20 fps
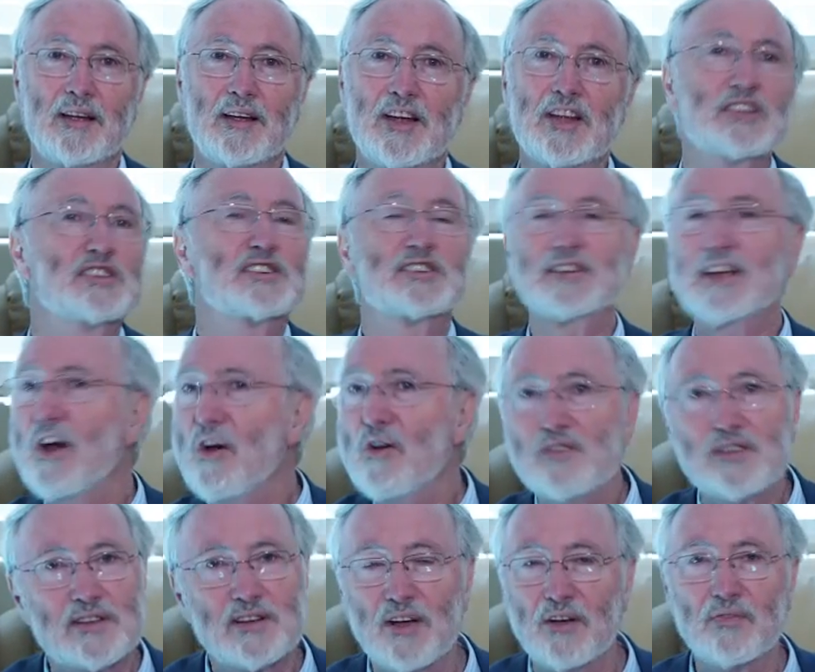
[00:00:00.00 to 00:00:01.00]
It's so
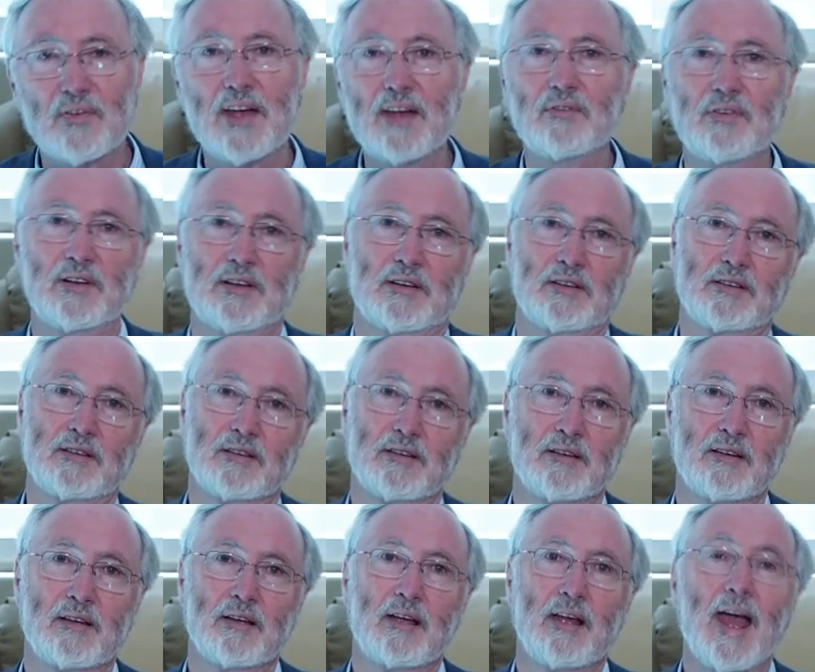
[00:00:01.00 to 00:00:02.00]
self-evident.
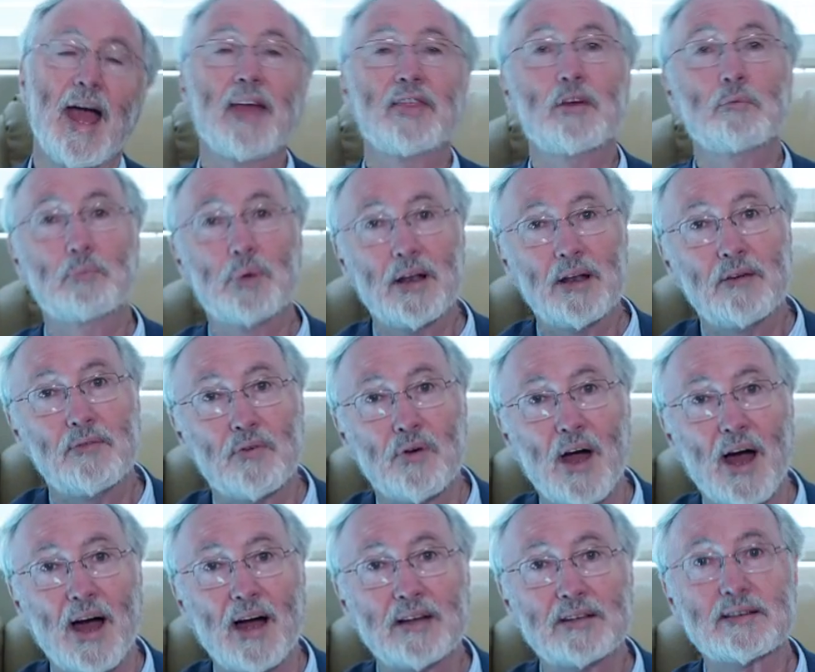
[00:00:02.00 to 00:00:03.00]
And the Bill of
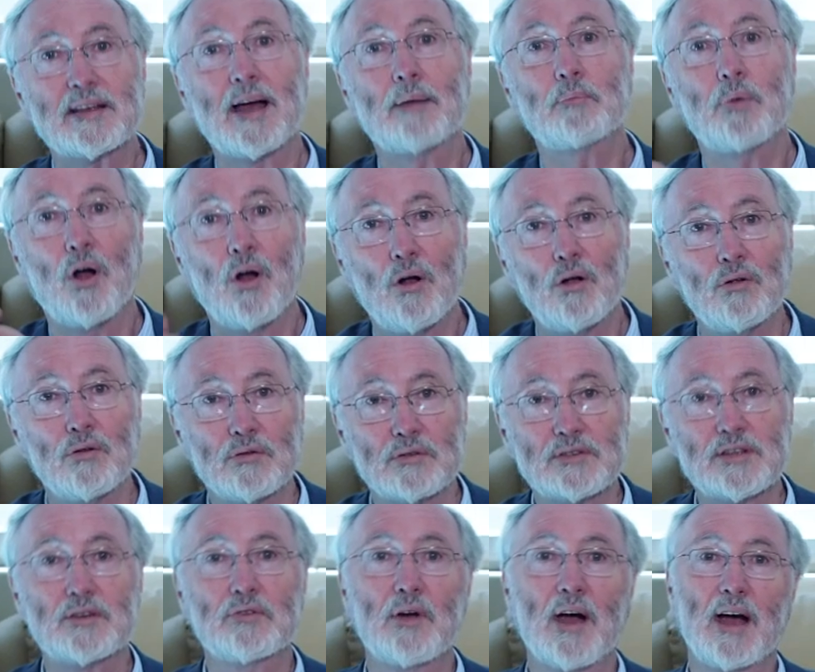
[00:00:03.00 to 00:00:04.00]
Rights upholds
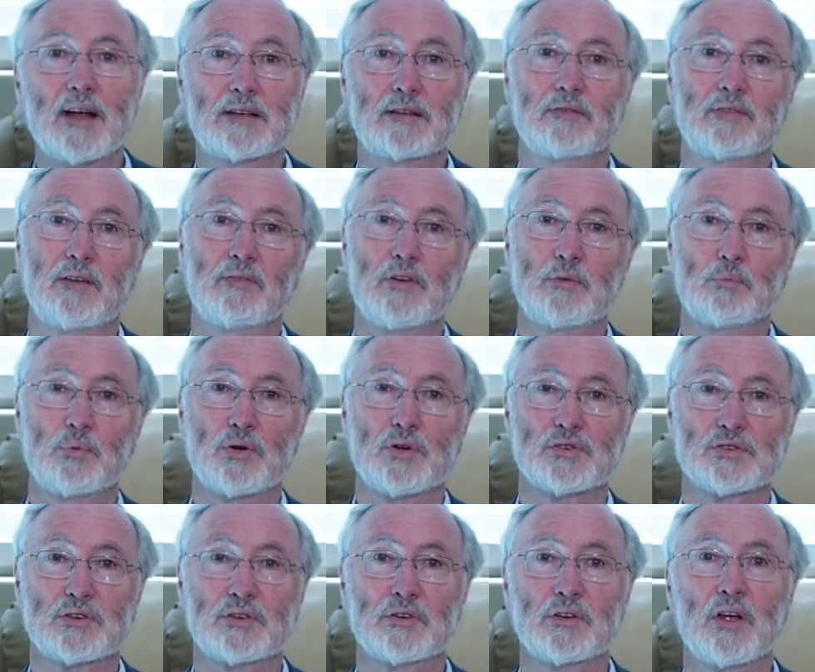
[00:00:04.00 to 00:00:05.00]
the right of every
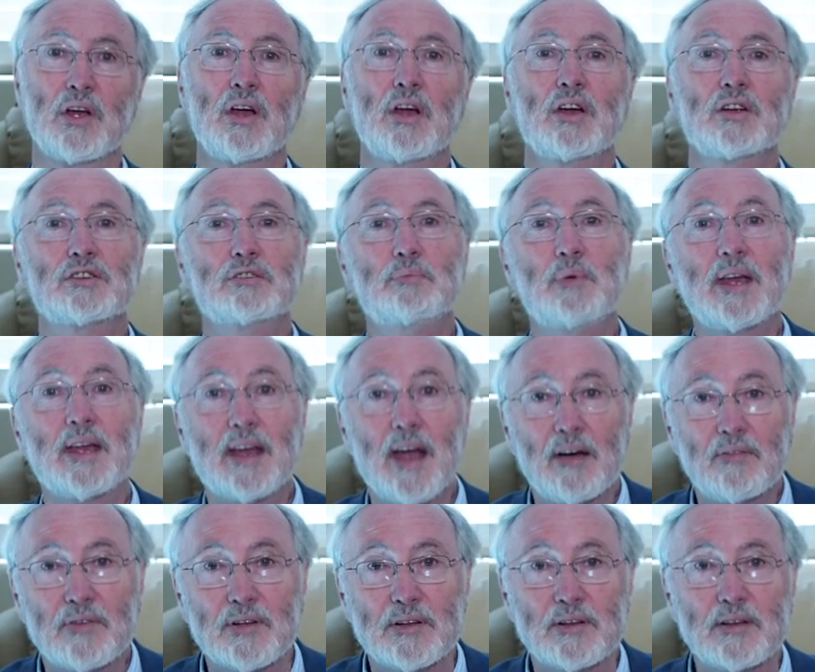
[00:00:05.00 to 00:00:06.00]
person to be
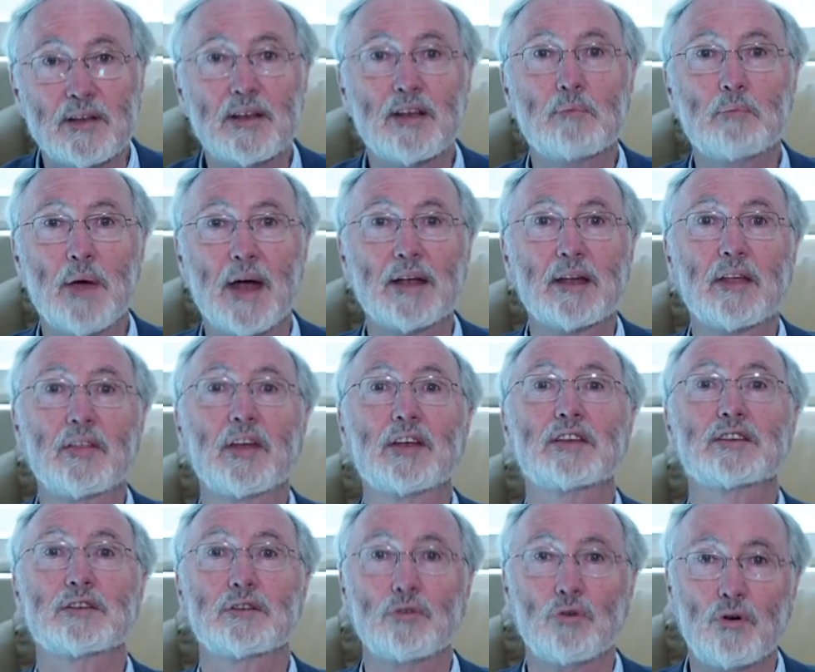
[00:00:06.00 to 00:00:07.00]
governed in a manner that
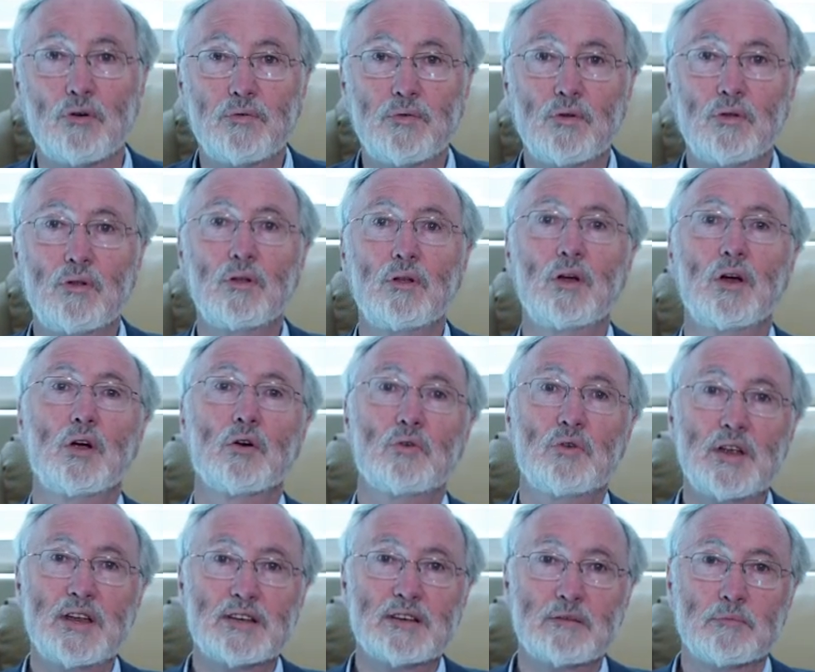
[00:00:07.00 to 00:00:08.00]
is lawful,
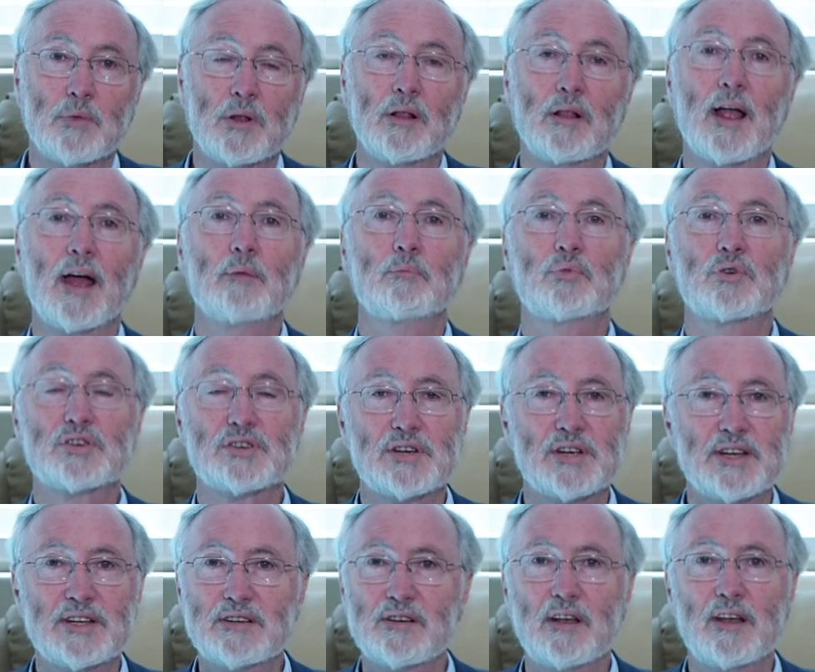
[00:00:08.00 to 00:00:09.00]
reasonable, and
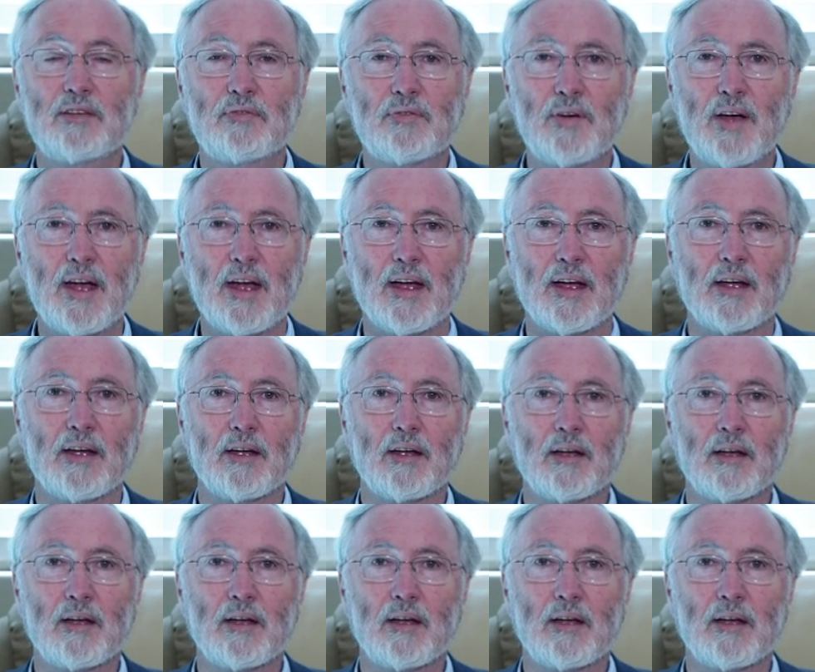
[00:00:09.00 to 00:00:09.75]
procedurally fair.